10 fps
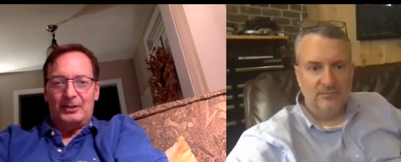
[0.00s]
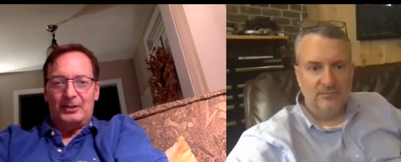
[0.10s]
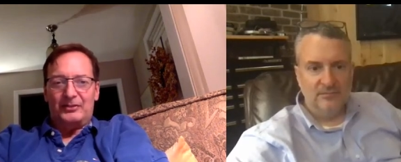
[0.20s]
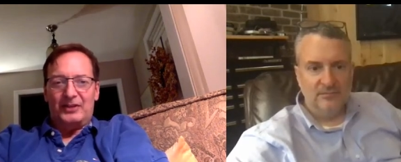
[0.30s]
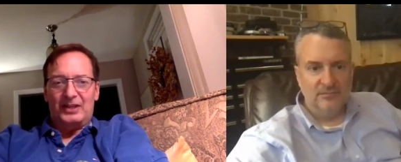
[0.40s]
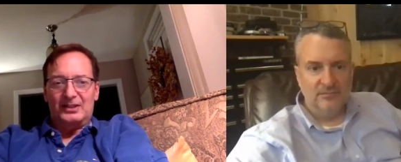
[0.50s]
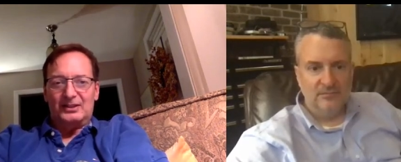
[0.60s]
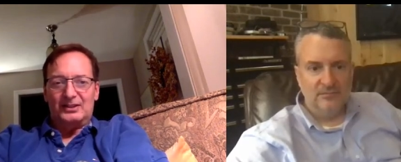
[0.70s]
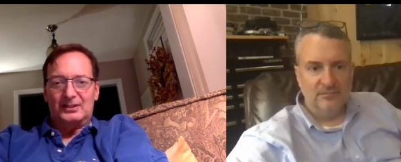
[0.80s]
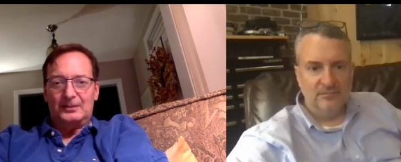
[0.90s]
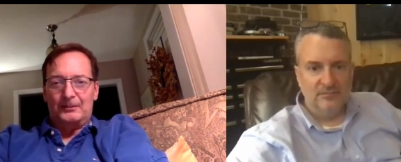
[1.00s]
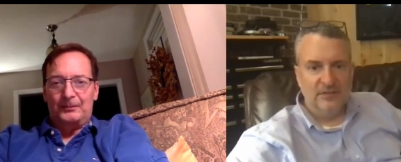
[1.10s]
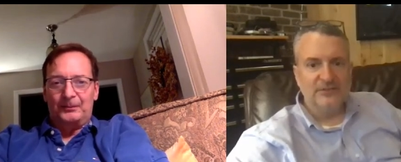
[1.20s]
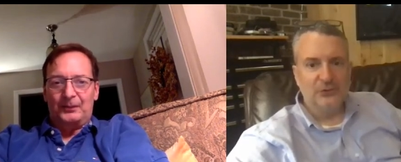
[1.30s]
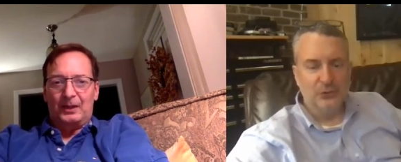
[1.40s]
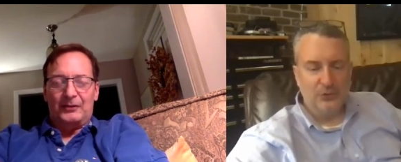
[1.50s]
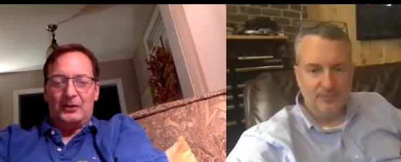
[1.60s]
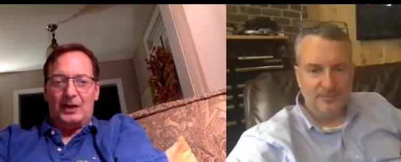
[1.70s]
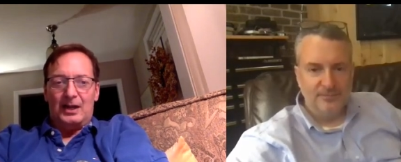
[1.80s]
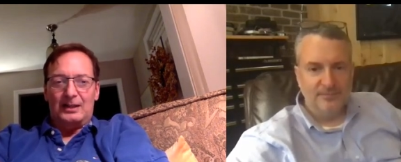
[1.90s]
Speaker 1: faces. That's cool.
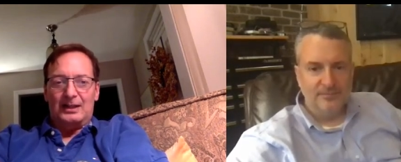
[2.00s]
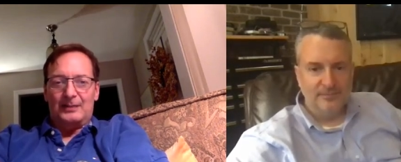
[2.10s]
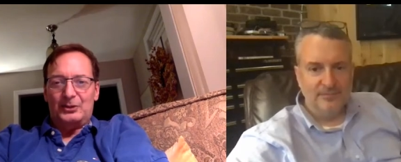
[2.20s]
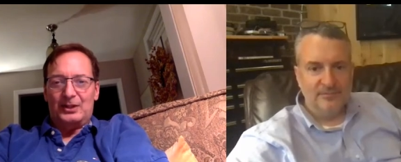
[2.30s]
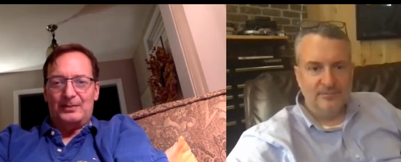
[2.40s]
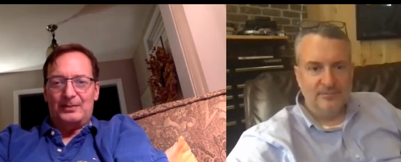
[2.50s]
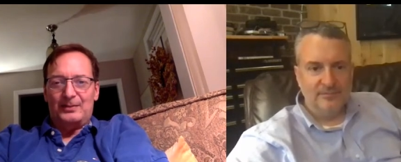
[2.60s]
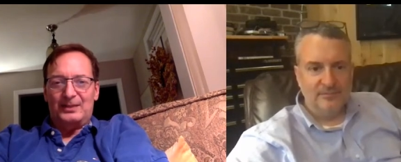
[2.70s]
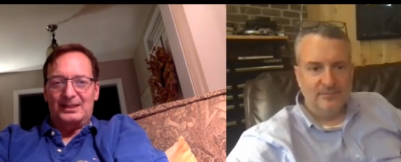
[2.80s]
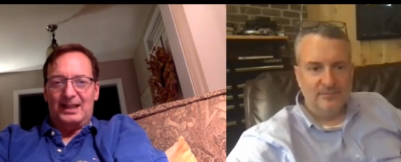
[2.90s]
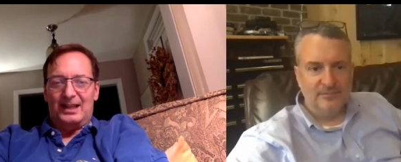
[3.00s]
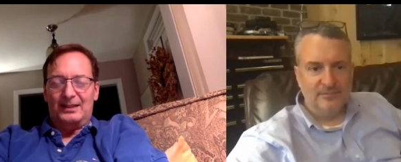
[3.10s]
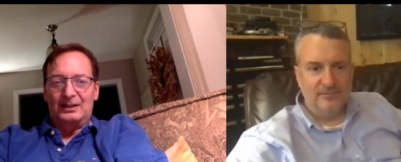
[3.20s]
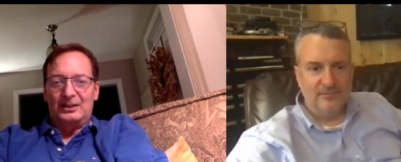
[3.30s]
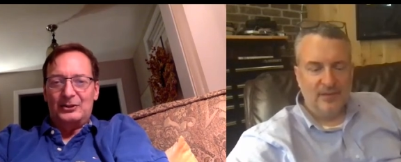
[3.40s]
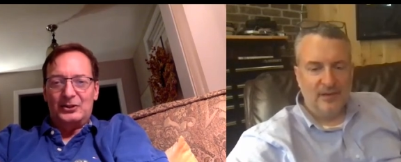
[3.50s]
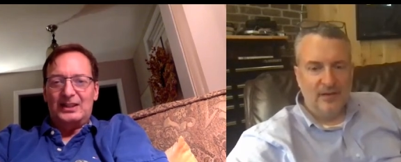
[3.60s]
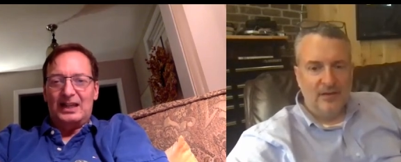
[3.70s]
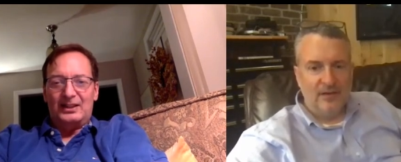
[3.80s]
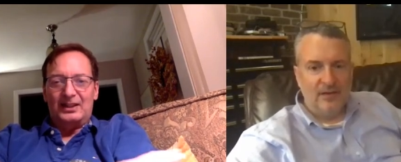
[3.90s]
Not how much I missed that. Just that
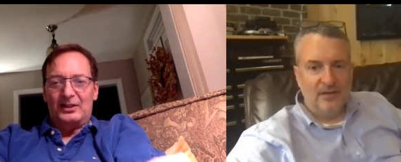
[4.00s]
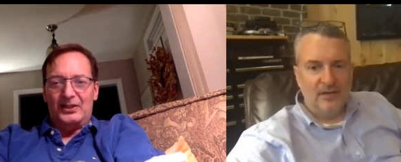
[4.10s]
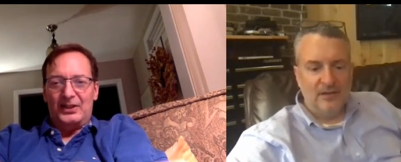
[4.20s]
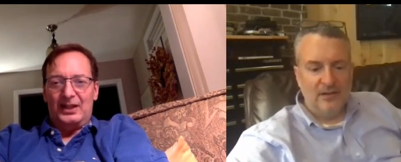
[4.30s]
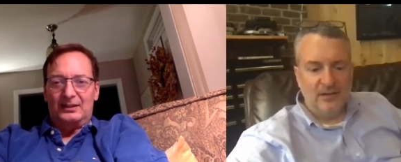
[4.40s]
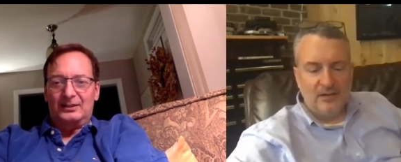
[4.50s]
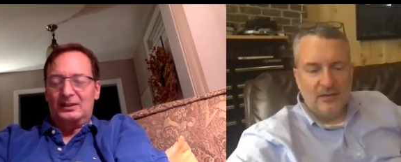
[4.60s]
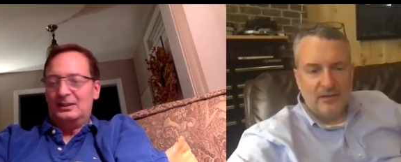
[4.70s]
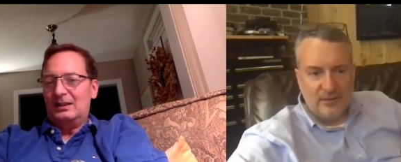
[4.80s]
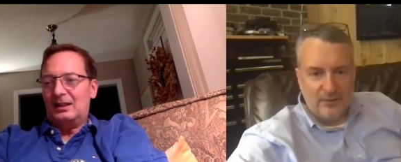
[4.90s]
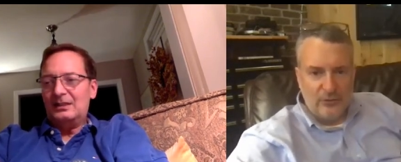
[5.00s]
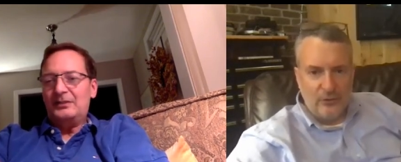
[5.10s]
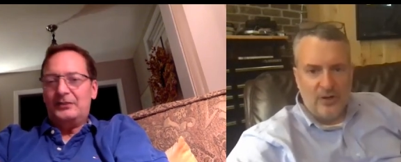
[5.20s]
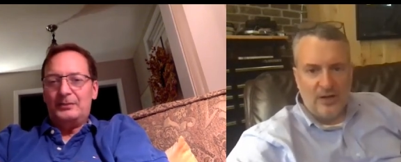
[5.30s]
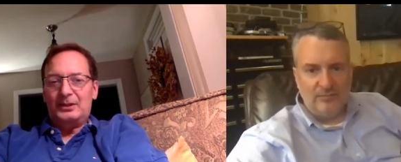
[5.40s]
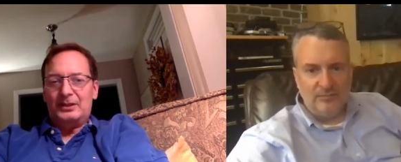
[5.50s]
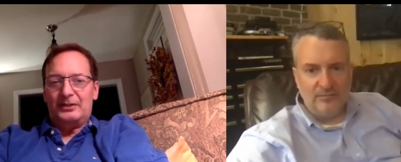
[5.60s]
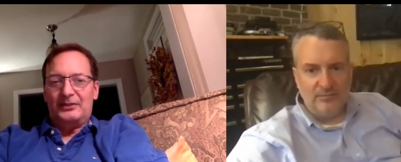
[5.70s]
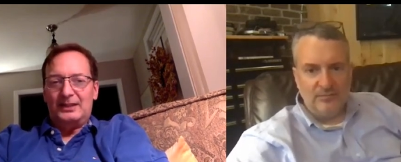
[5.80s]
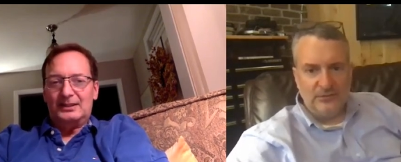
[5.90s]
little thing. did you um,
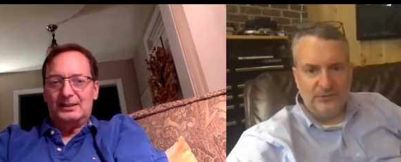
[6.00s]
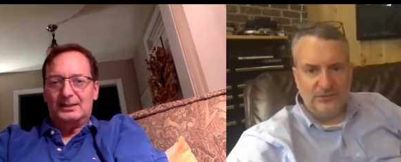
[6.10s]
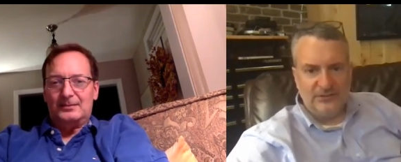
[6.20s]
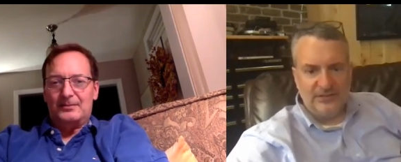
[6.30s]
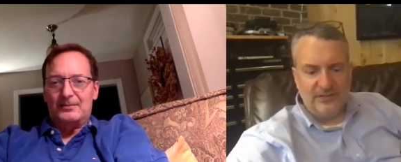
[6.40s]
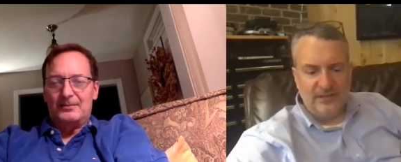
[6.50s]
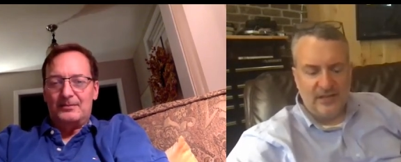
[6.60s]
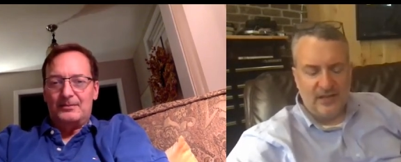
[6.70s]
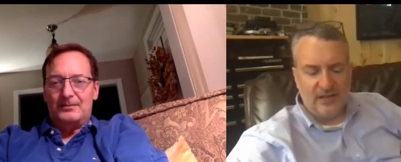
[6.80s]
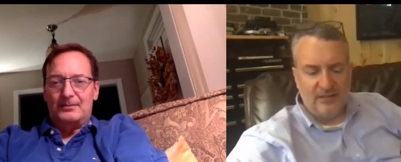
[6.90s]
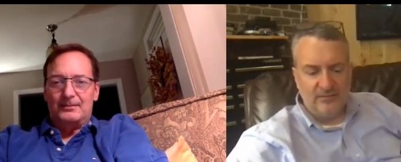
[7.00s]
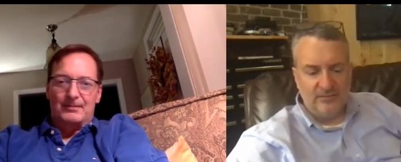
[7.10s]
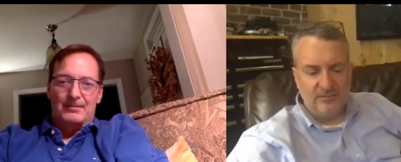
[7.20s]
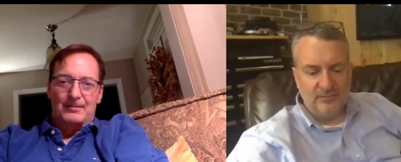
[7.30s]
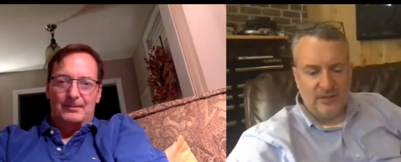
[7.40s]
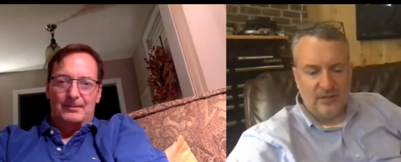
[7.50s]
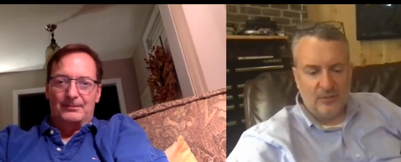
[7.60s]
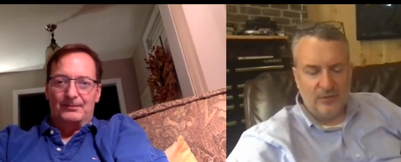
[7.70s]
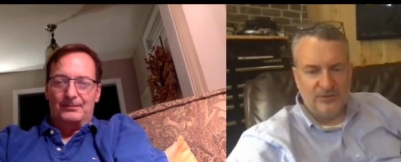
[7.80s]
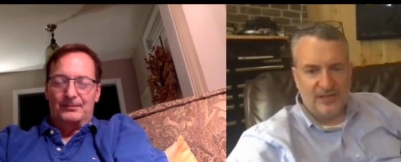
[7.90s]
Speaker 2: did you see the? Uh, uh,
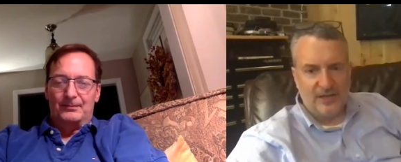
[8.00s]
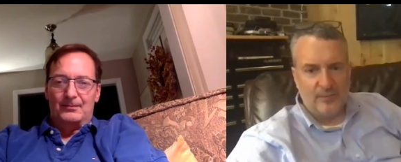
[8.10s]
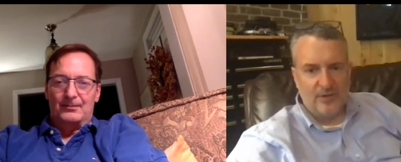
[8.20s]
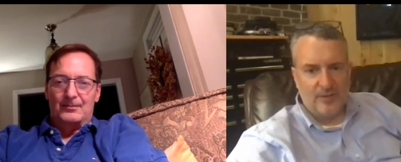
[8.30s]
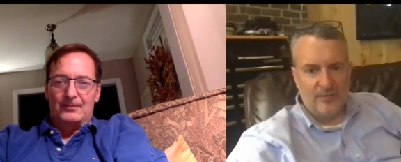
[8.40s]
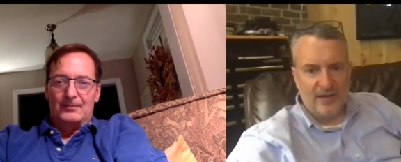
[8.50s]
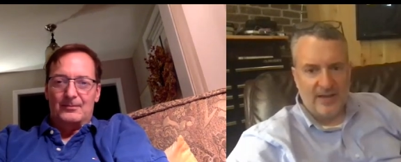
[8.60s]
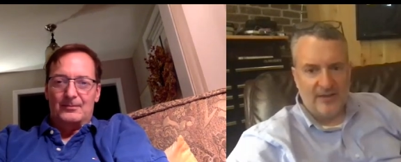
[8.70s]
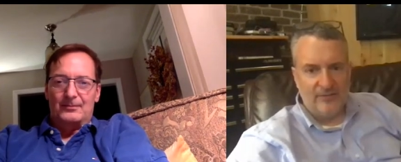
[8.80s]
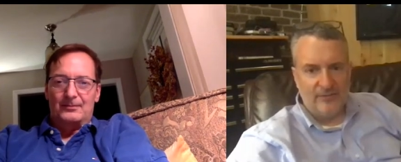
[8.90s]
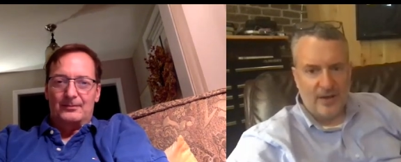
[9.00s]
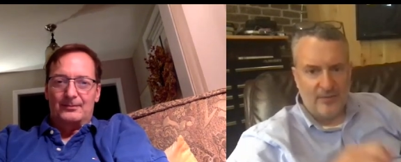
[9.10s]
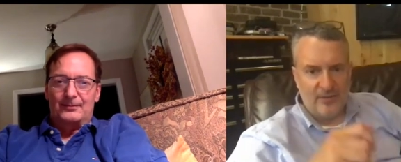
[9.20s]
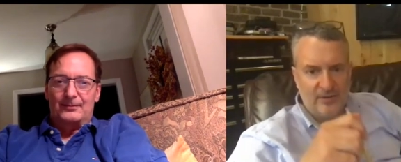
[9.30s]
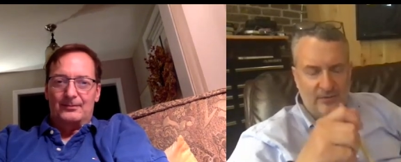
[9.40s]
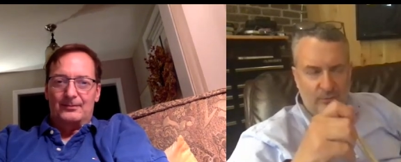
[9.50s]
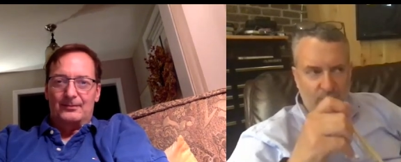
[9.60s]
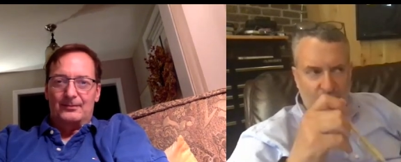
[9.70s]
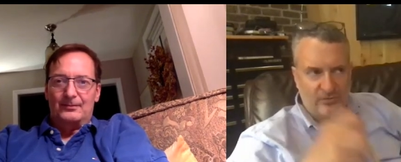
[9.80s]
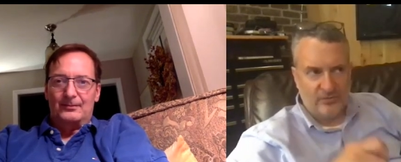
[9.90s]
we're setting up something to have. I'm the
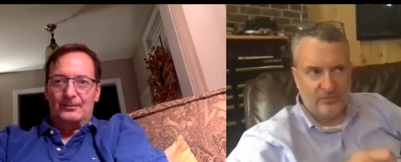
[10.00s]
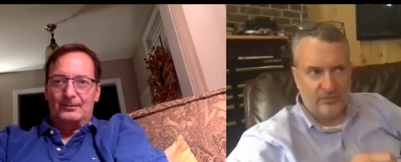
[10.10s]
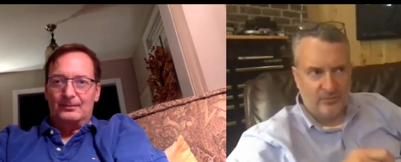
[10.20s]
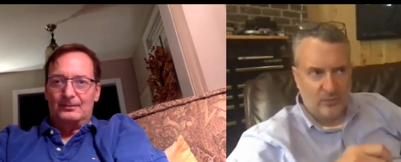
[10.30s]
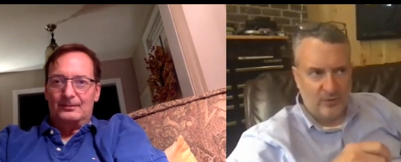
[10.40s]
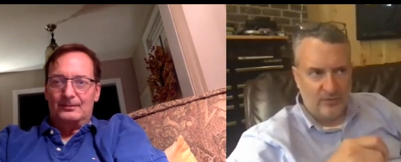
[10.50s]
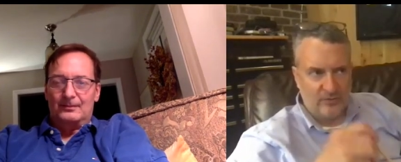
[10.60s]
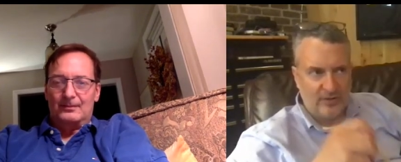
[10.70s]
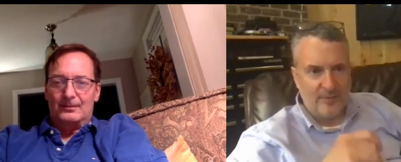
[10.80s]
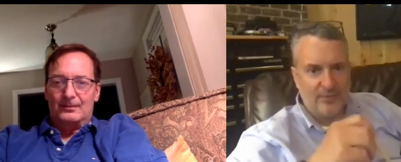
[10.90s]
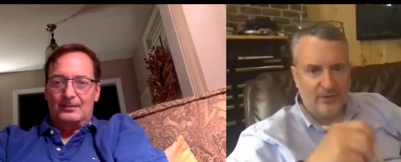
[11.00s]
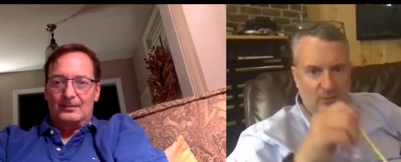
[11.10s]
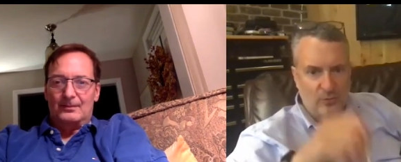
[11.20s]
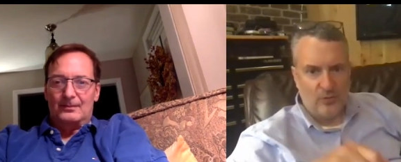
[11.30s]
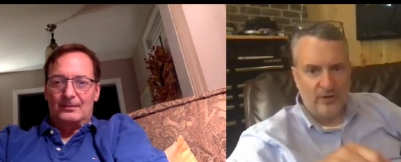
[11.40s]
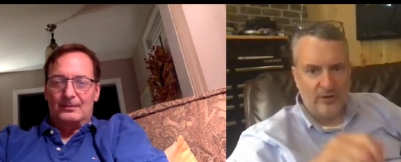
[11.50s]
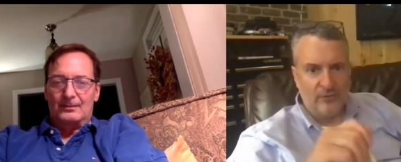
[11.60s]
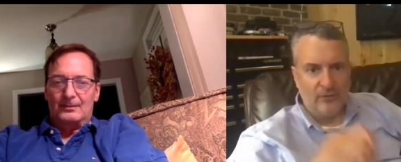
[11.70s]
what is it, state political coordinator for the